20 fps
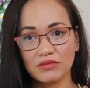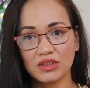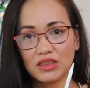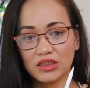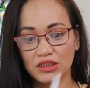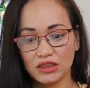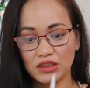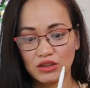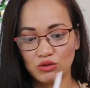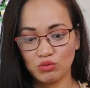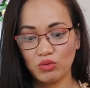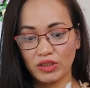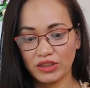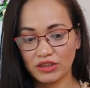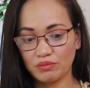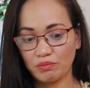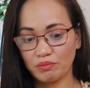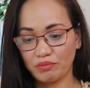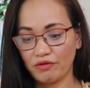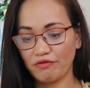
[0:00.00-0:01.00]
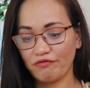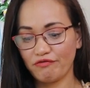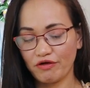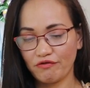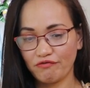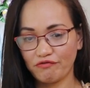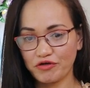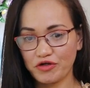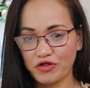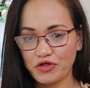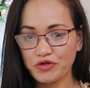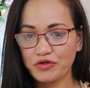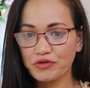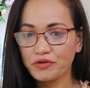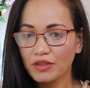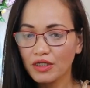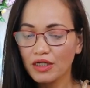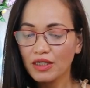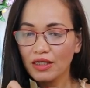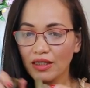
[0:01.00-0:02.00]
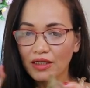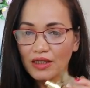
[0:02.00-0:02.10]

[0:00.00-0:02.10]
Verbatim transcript: This is one's perfect for you.